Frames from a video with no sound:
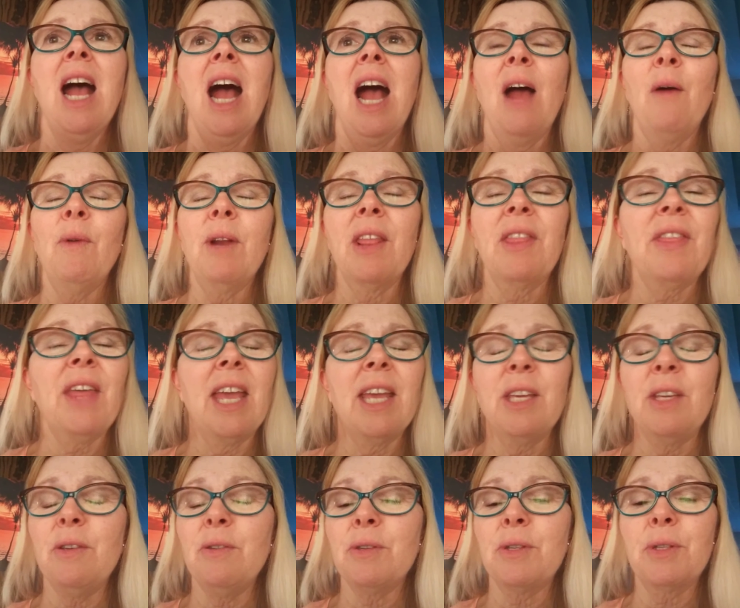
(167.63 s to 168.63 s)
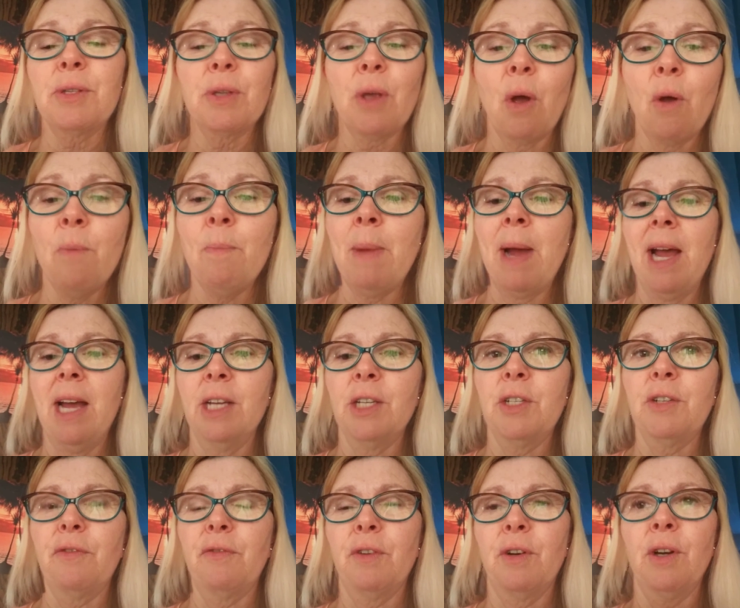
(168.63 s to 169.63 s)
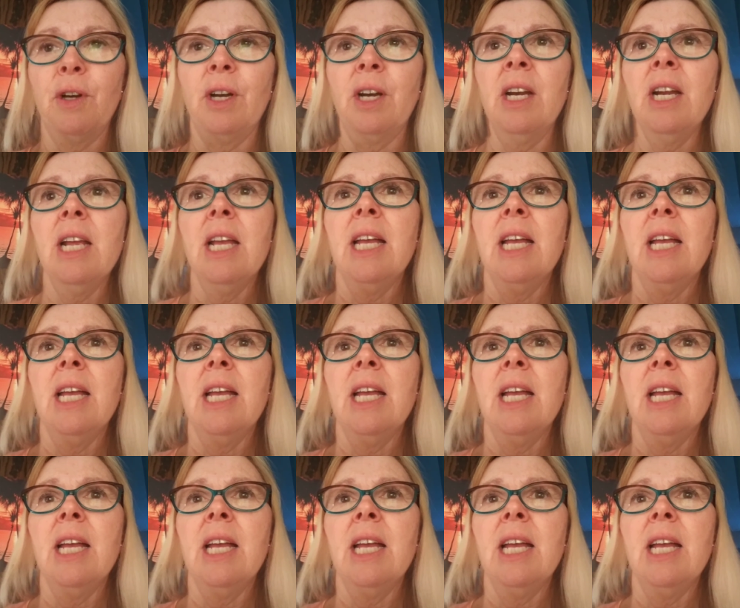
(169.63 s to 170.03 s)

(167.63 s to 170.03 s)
I want to thank you so much for